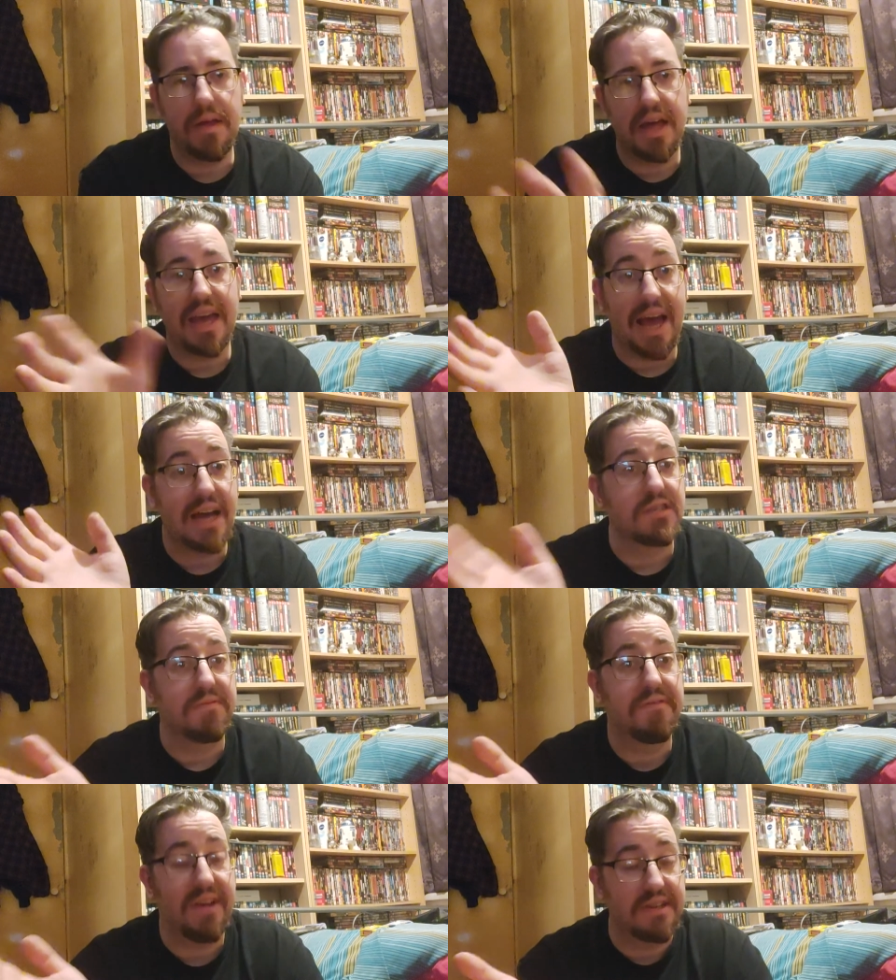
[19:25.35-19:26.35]
it has
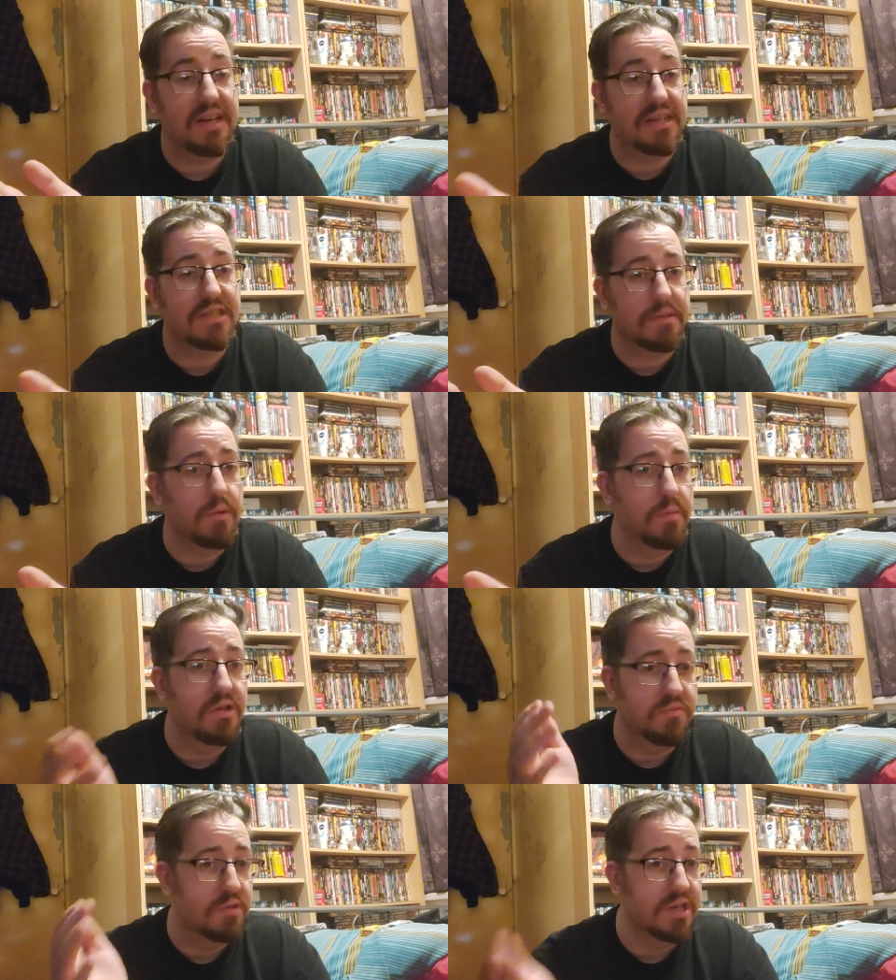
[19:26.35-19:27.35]
fantastic
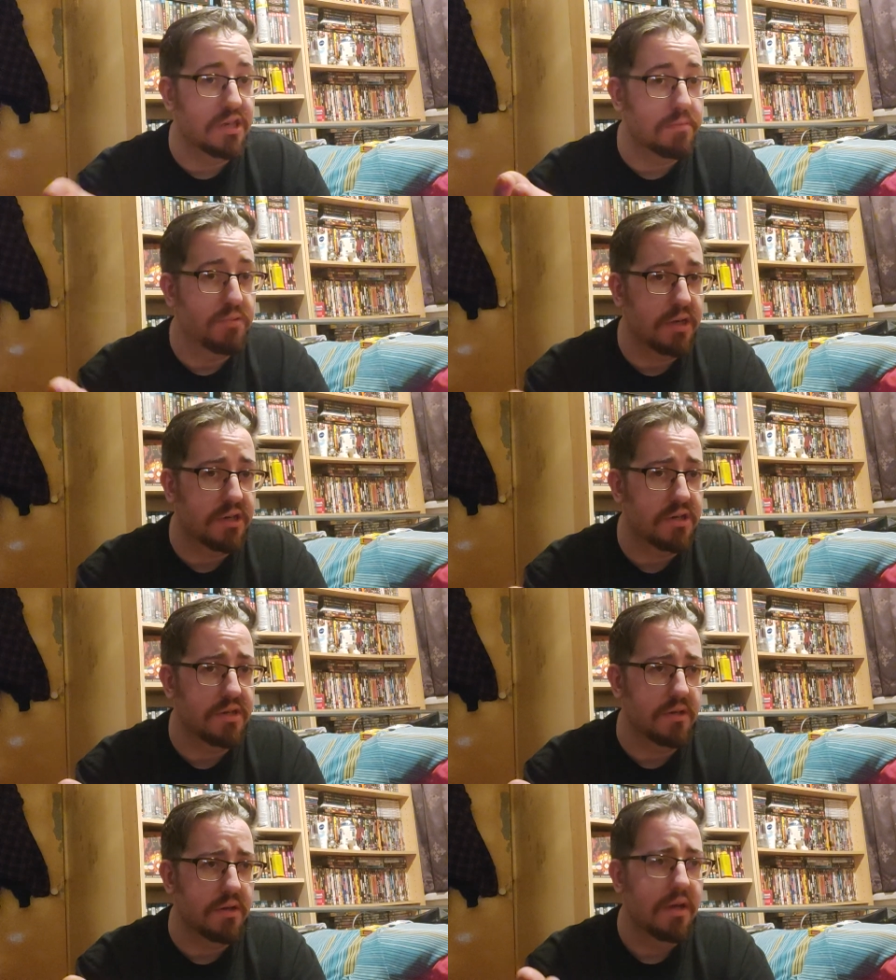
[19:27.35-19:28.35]
moments, really good production
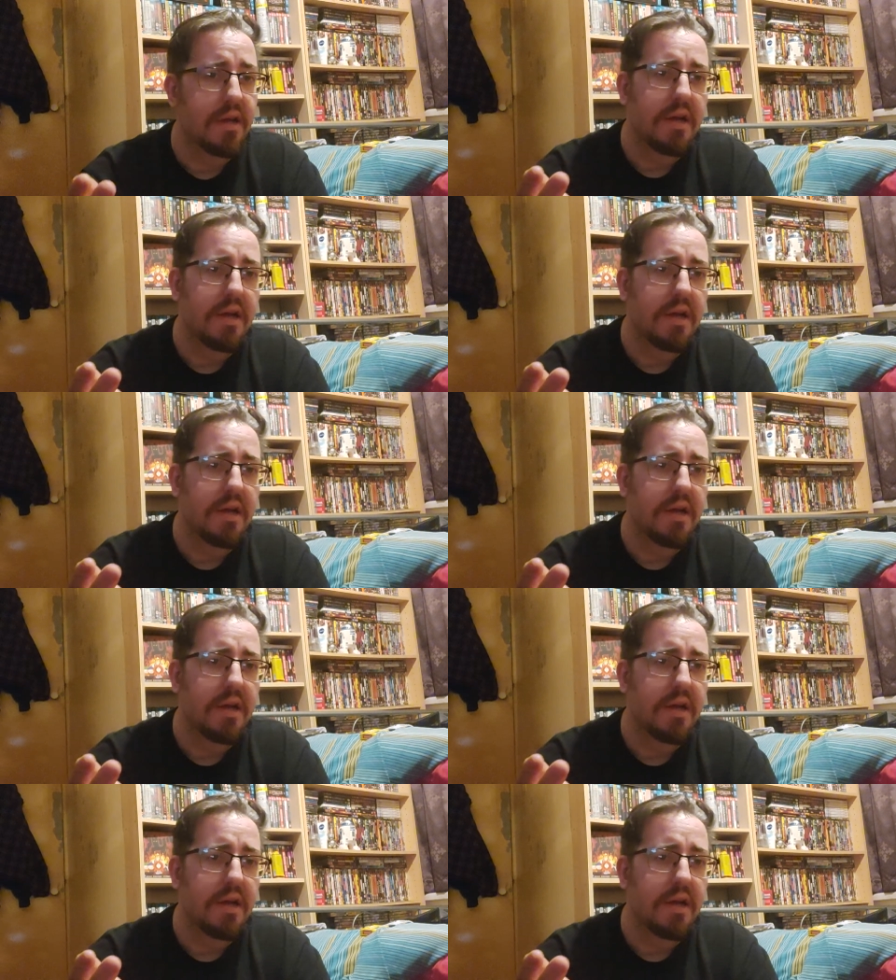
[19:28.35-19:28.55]
design,